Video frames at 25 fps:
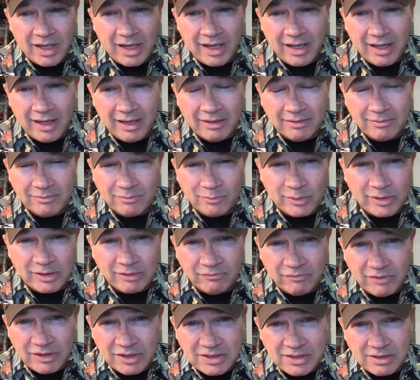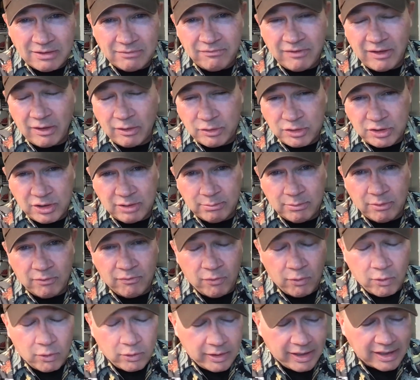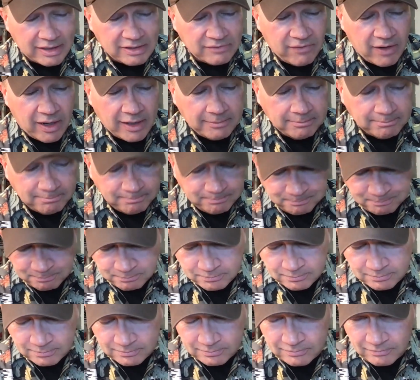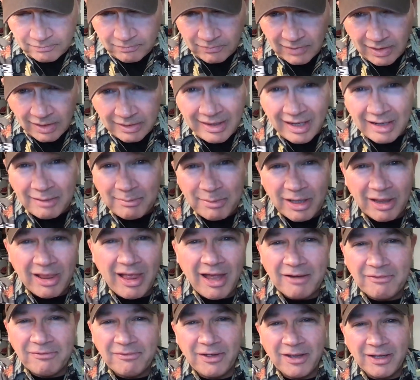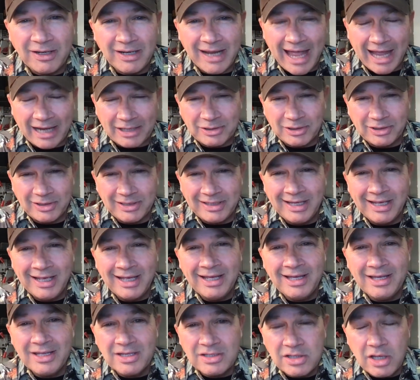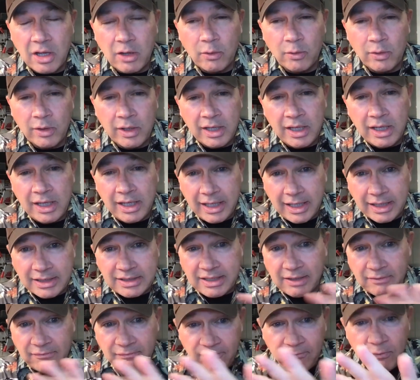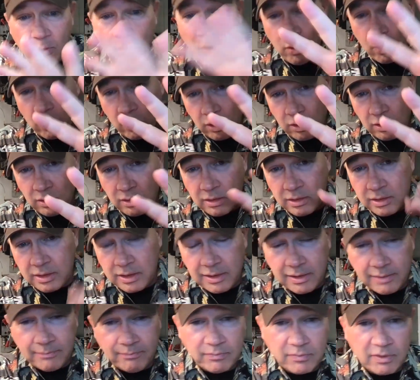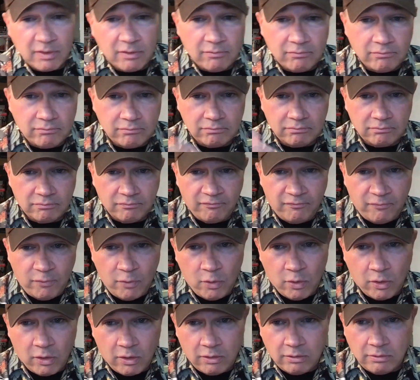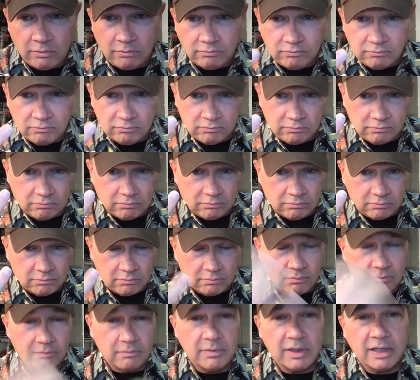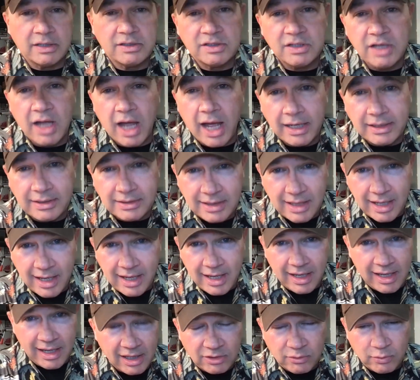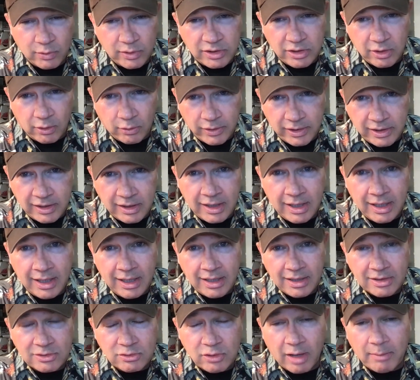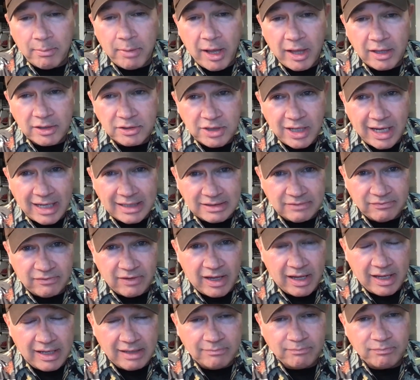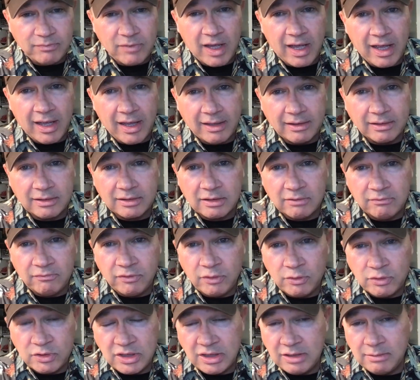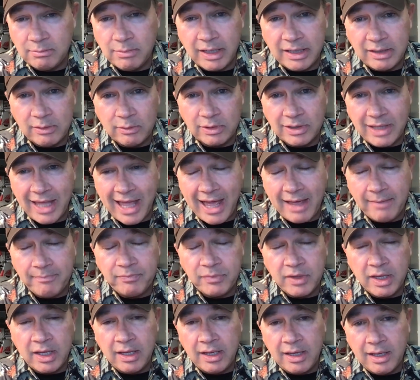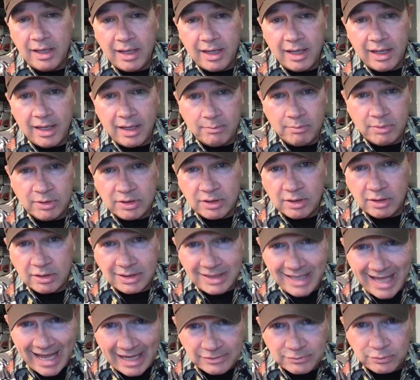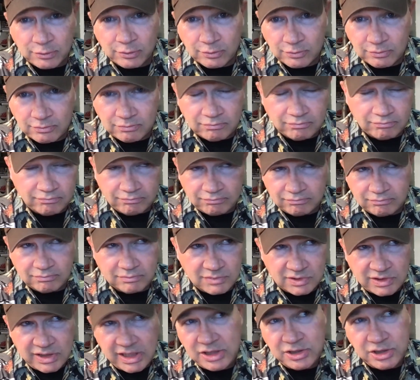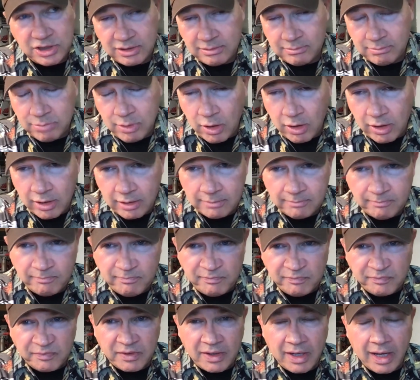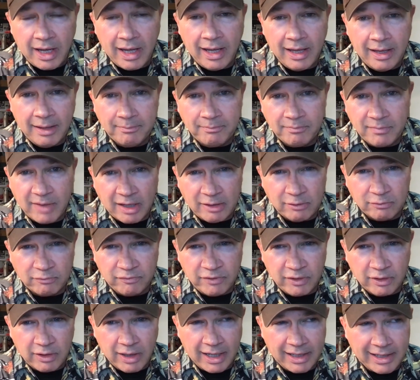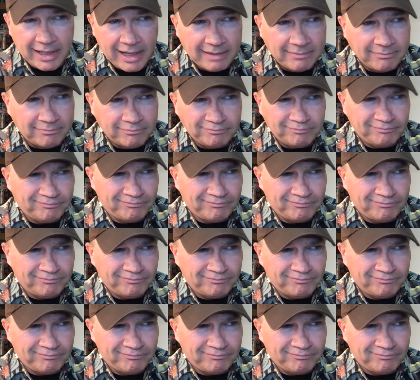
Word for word: uh, we can visit and fellowship before that's fine. That'll be a lot of fun actually. So it's at four, four. It's not uh, at 3:30. So I apologize if I uh, confused anybody with that. Uh, but the, the actual teaching part, um, I don't feel like I,